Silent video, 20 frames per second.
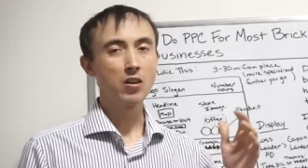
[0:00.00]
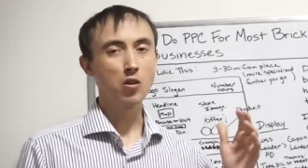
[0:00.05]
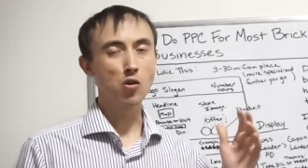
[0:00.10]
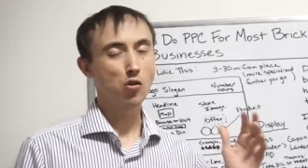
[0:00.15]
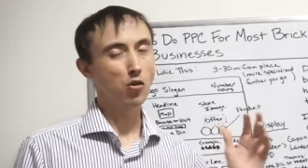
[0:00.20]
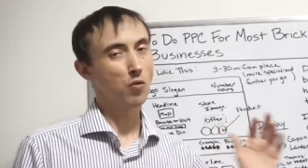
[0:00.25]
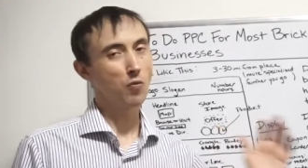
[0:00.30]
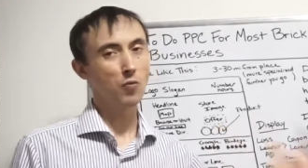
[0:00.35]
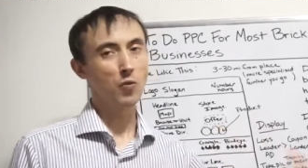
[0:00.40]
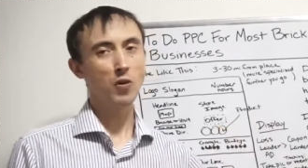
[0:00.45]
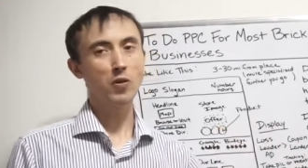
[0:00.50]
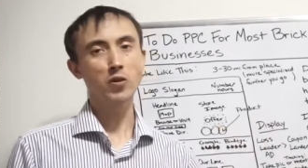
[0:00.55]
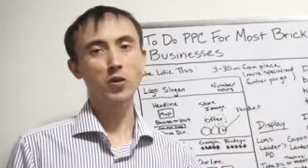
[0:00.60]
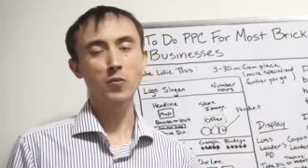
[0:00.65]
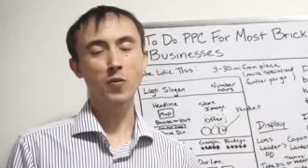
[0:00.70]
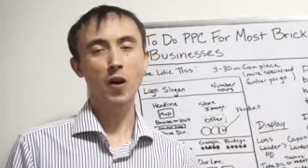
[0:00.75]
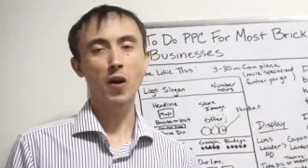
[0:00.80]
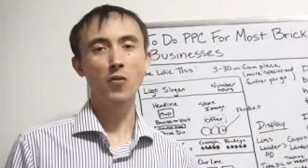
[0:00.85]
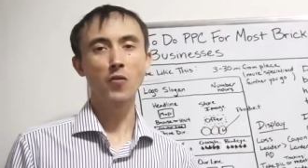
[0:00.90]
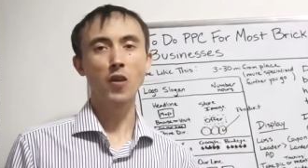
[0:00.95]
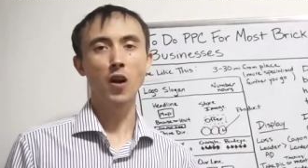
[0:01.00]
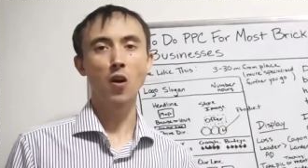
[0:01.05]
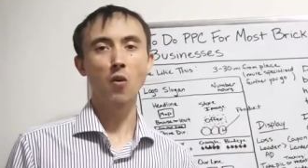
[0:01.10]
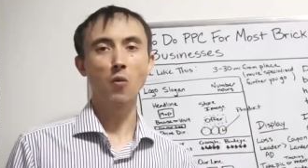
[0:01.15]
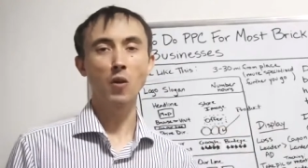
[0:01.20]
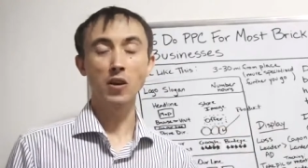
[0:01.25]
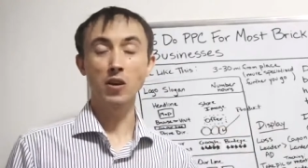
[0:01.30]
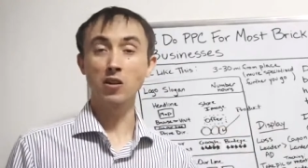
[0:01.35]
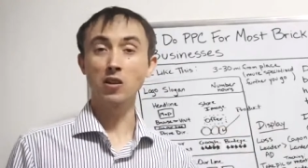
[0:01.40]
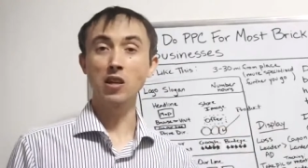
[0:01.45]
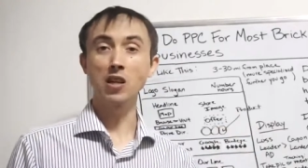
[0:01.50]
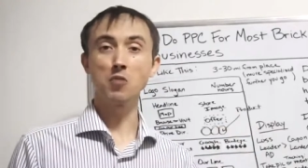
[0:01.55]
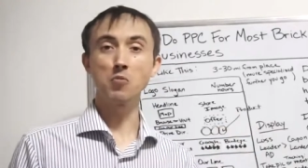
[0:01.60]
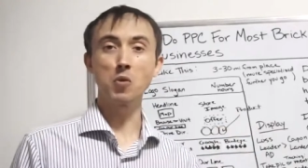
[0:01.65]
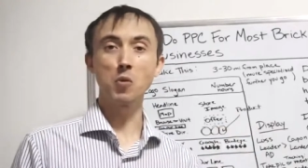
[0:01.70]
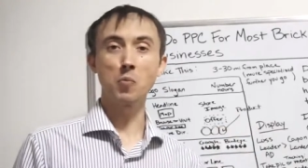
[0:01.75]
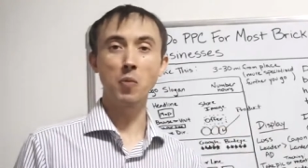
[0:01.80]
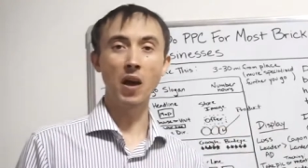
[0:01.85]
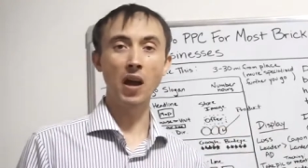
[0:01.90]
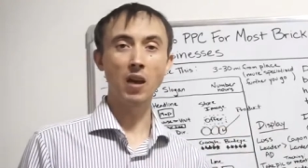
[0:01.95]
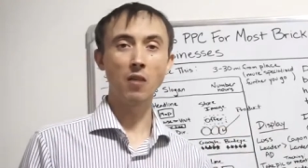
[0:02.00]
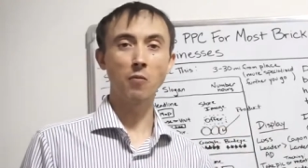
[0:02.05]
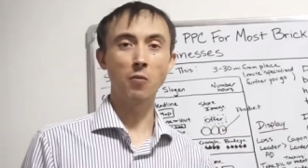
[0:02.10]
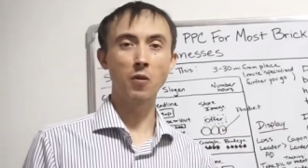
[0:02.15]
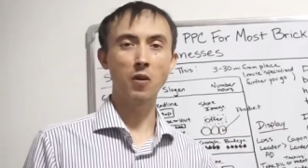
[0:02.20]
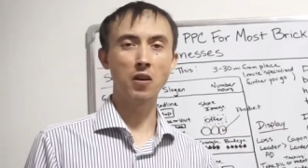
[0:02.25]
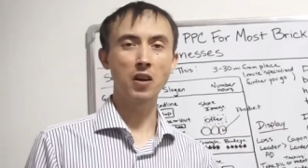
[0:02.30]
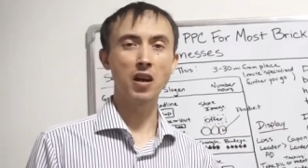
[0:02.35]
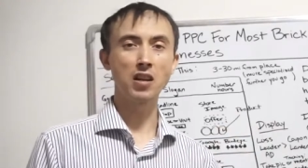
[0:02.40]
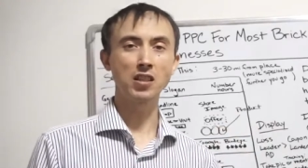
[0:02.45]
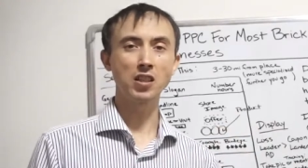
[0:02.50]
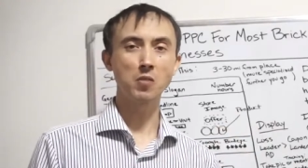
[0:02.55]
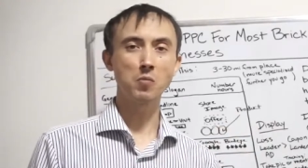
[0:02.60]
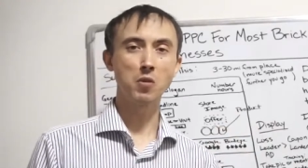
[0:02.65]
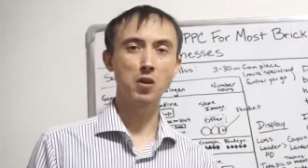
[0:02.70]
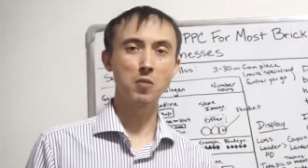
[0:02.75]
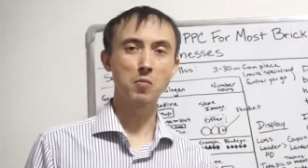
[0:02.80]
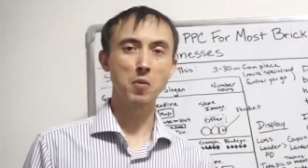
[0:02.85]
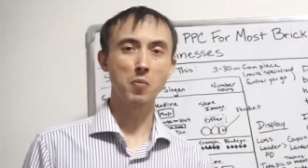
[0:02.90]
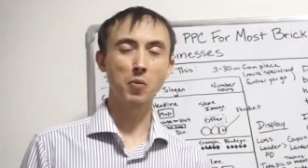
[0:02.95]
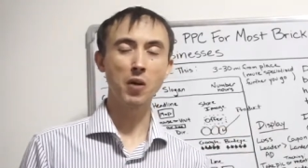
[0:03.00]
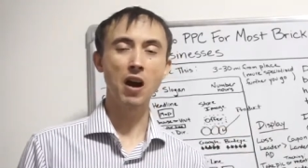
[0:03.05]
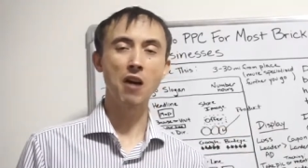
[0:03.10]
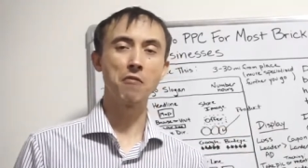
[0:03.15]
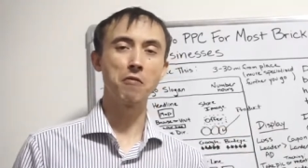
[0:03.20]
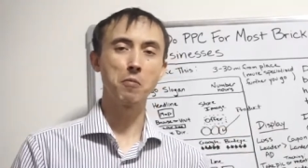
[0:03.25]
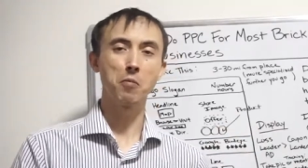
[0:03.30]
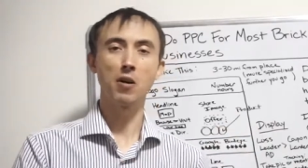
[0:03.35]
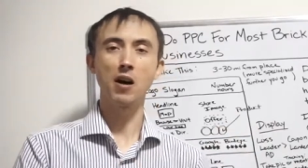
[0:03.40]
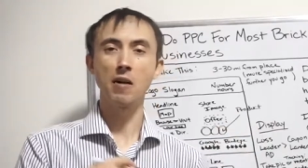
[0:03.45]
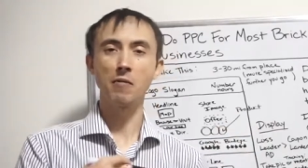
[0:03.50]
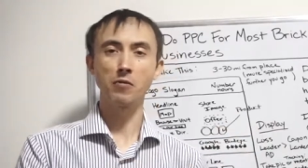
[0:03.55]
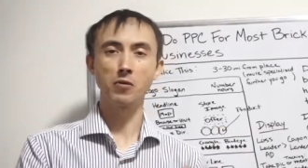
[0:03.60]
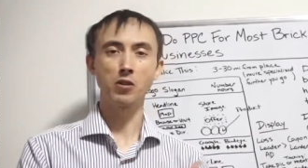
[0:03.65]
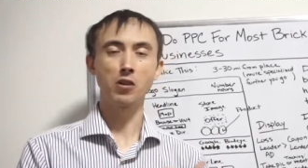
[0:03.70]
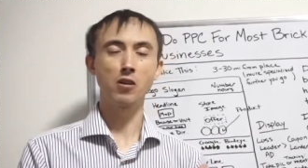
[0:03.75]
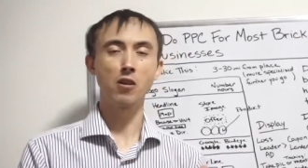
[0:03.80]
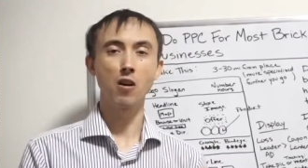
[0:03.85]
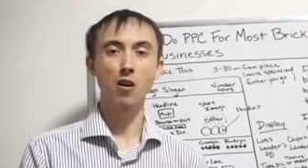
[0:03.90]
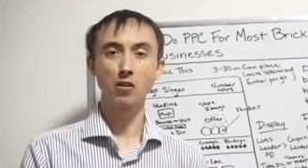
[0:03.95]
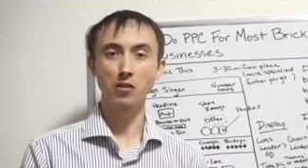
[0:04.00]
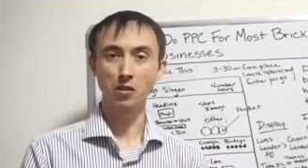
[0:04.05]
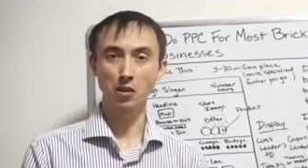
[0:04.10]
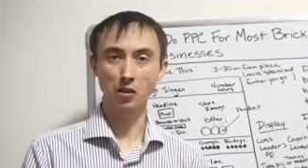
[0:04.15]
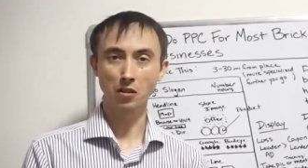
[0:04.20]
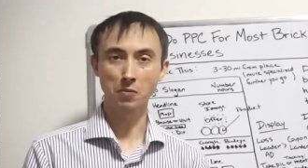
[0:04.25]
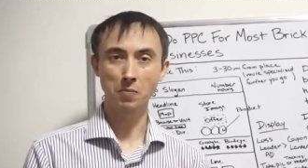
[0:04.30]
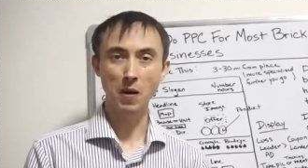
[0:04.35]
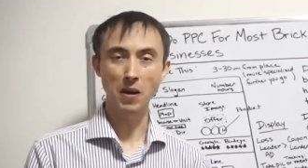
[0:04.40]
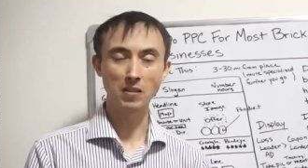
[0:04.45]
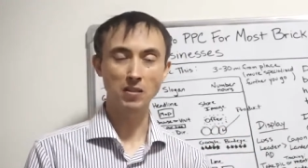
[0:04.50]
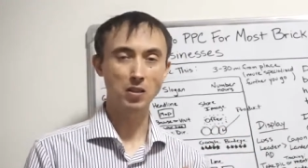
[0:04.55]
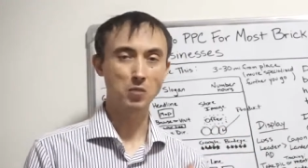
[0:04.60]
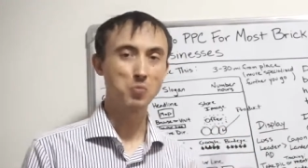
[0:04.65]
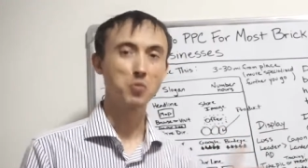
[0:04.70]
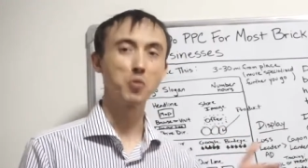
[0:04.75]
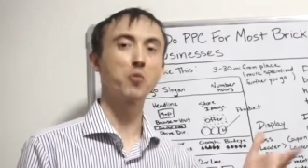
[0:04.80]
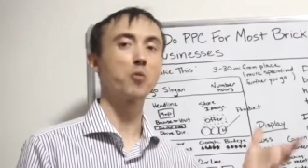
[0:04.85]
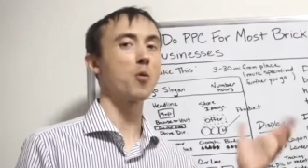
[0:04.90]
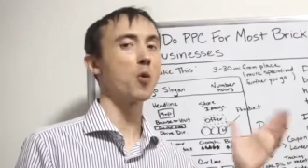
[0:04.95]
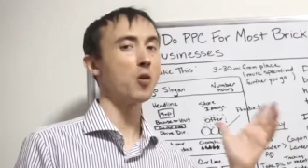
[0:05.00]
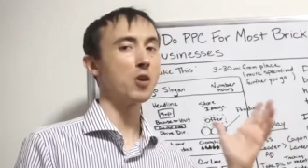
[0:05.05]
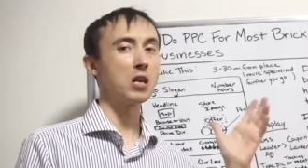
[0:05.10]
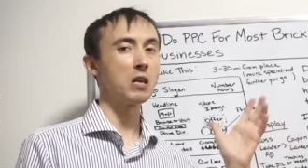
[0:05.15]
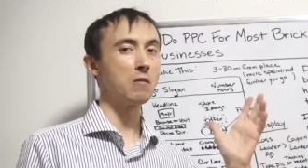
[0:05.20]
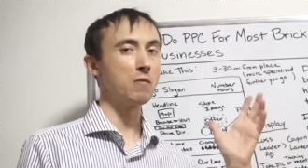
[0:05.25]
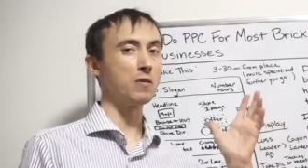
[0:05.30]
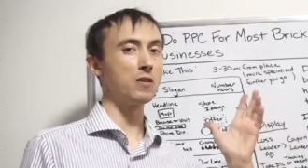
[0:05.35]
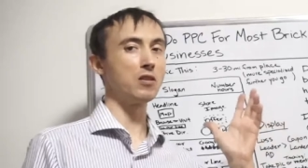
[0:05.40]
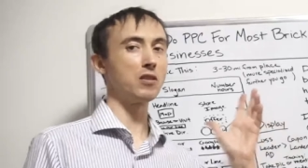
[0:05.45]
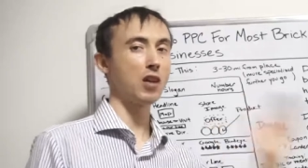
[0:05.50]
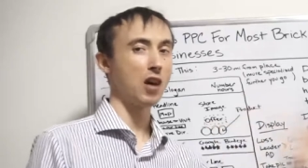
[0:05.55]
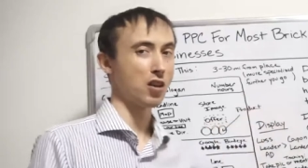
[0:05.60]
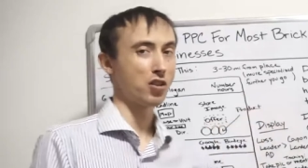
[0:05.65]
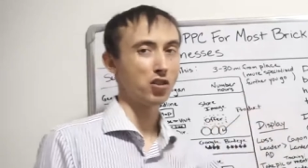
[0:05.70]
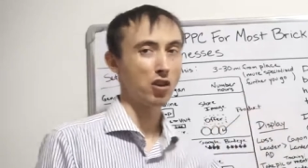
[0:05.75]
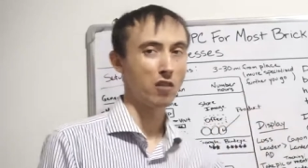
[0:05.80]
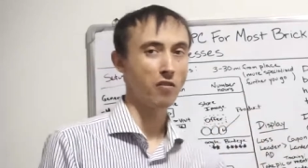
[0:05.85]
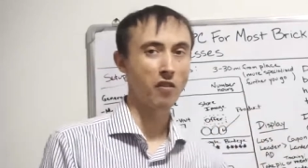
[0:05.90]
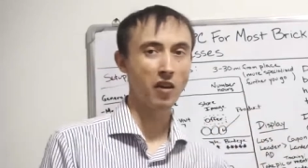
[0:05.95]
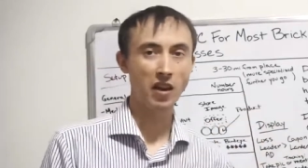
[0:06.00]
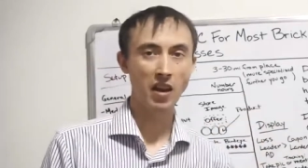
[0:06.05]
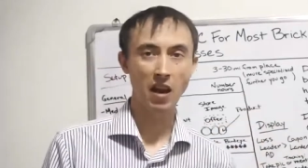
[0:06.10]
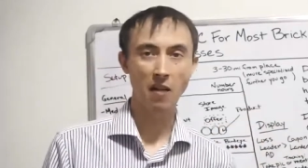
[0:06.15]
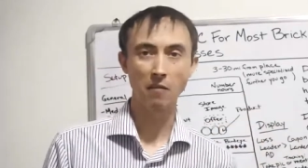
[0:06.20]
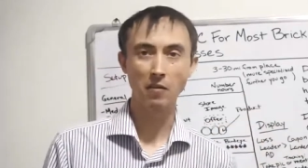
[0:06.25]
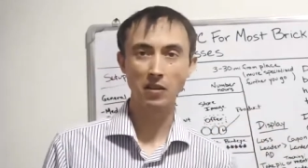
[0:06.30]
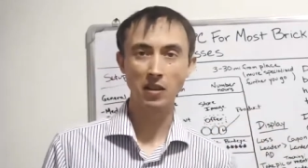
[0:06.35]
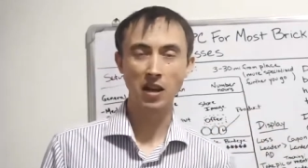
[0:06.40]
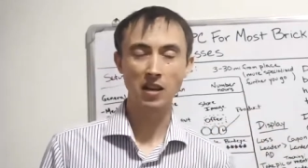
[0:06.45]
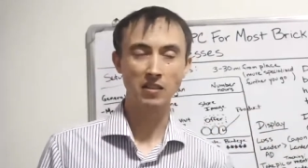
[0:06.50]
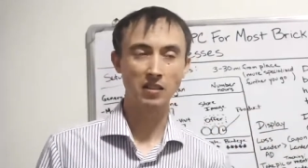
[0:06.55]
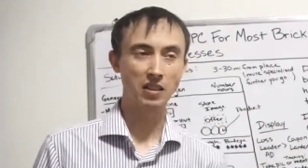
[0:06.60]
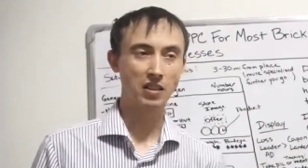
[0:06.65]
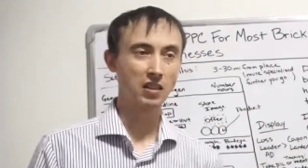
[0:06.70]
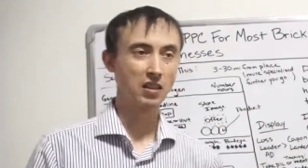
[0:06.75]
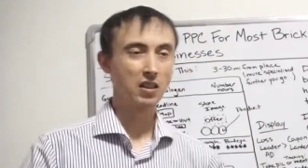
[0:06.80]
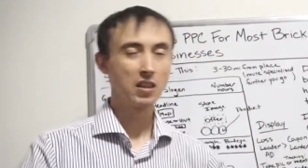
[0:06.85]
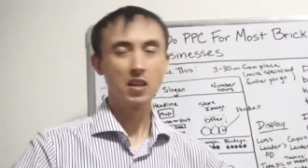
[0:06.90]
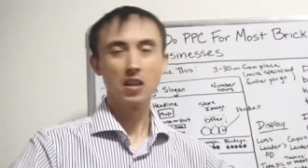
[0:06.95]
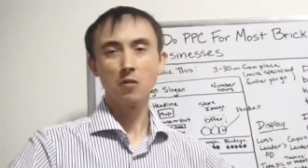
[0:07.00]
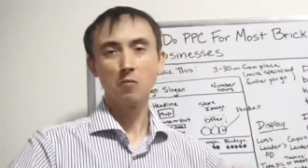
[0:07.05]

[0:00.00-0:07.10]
You should first of all know what you need to be paying for a customer to be profitable after all your expenses before you even touch online advertising,